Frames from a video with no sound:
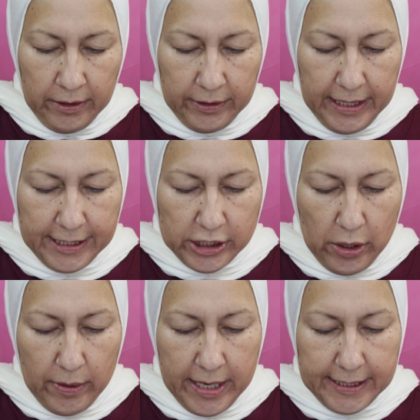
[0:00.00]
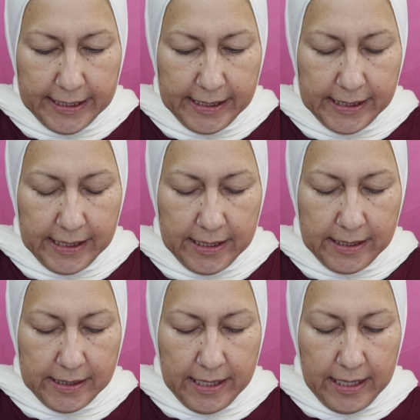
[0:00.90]
Okay, so, and this
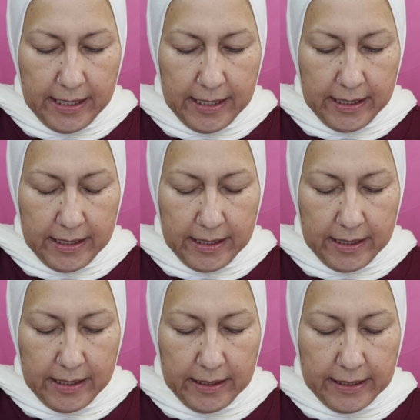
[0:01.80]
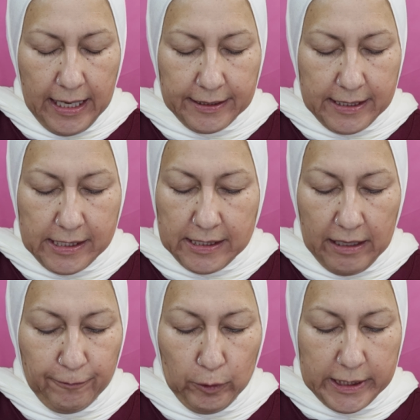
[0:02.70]
is a, yeah, this is
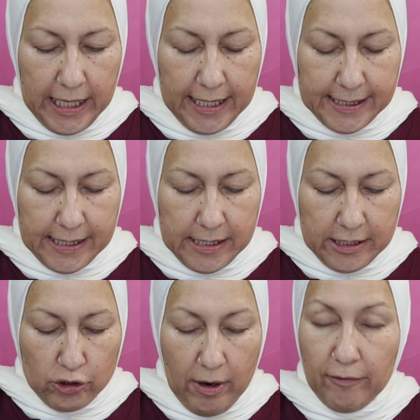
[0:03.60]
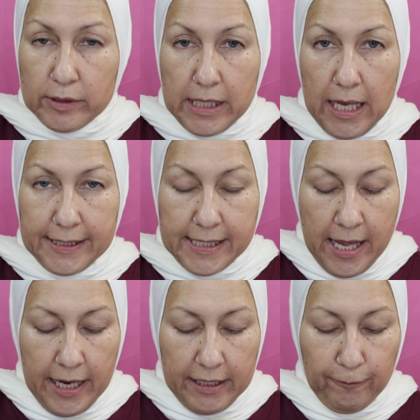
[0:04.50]
not a full size. This is a travel size.
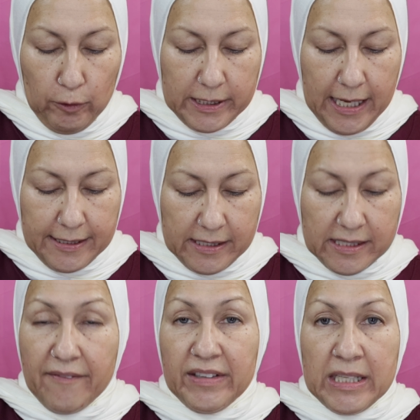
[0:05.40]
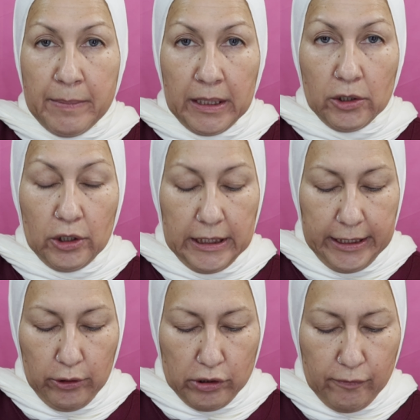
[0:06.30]
And a full size is 70
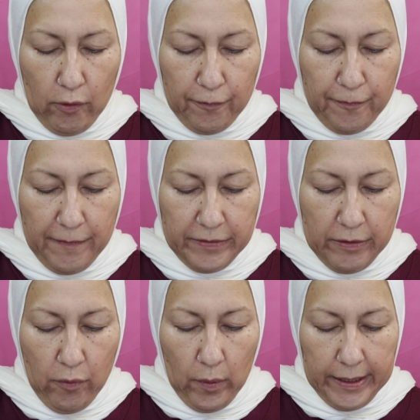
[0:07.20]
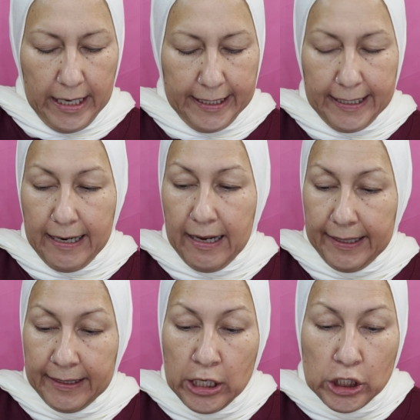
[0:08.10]
milliliters for
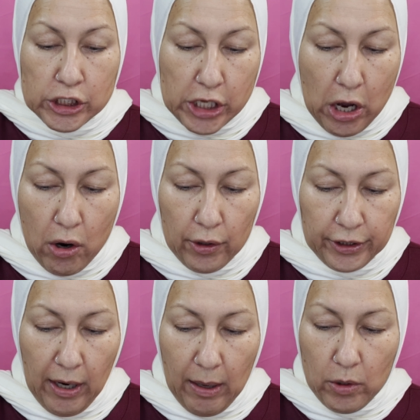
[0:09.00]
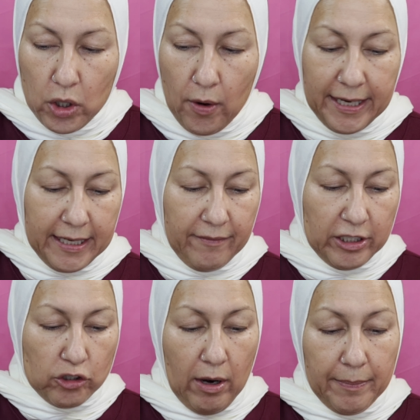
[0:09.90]
$54.99. So, you know, I will go ahead and give it
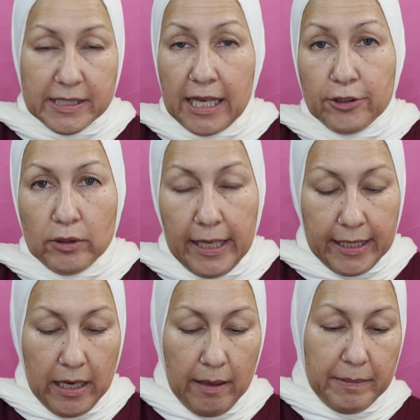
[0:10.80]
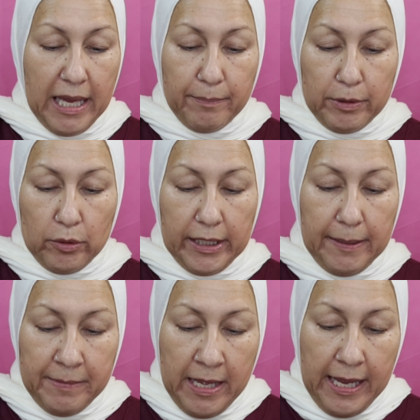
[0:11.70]
a try because I do like
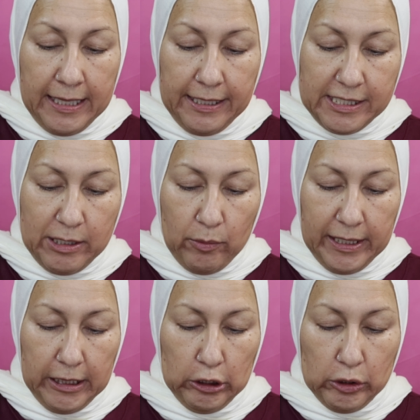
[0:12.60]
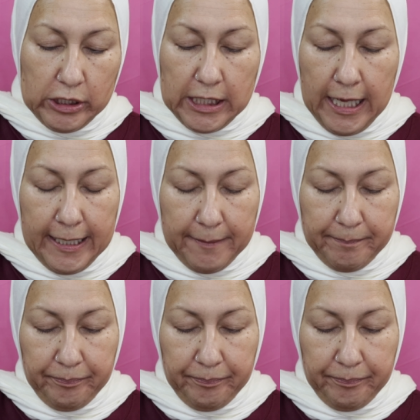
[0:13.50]
K-Beauty. And let's see what it looks like.